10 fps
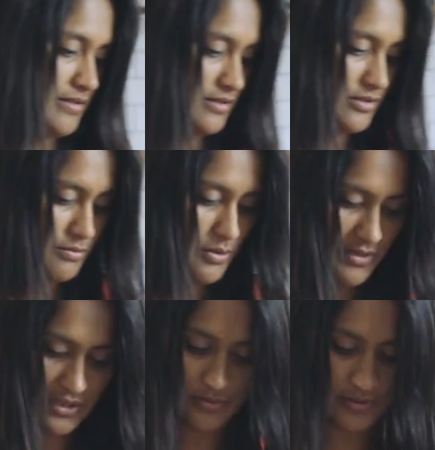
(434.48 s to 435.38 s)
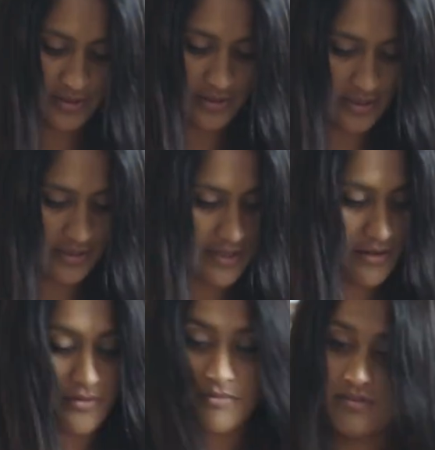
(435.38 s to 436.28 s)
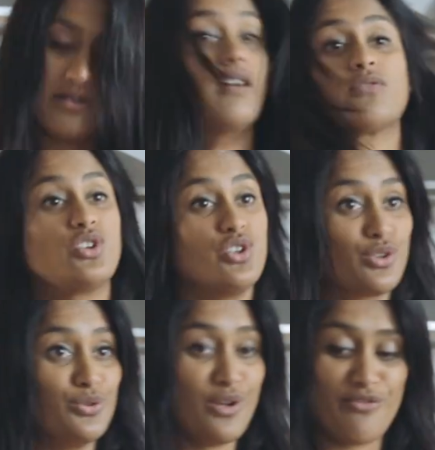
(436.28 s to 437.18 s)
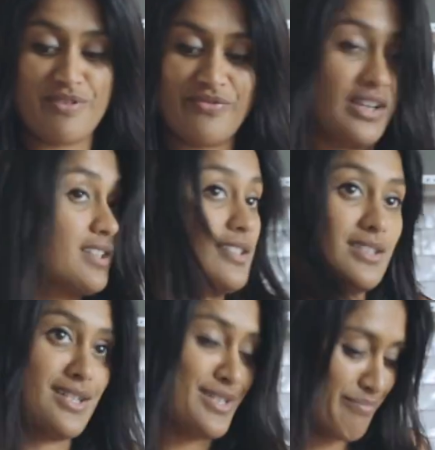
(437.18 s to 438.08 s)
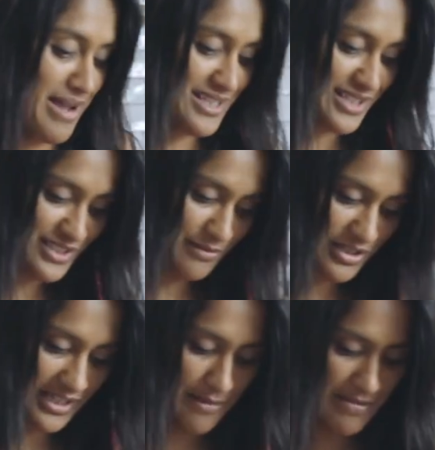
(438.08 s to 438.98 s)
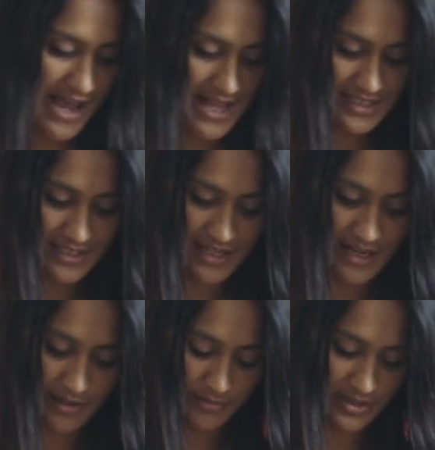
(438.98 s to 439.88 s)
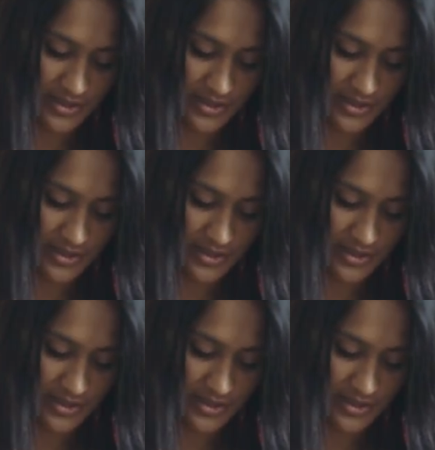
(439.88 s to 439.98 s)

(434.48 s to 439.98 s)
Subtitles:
Just pop that to one side. Now I've got yoghurt all over my fingers. It doesn't matter because I'm going to get my hands in there and I'm going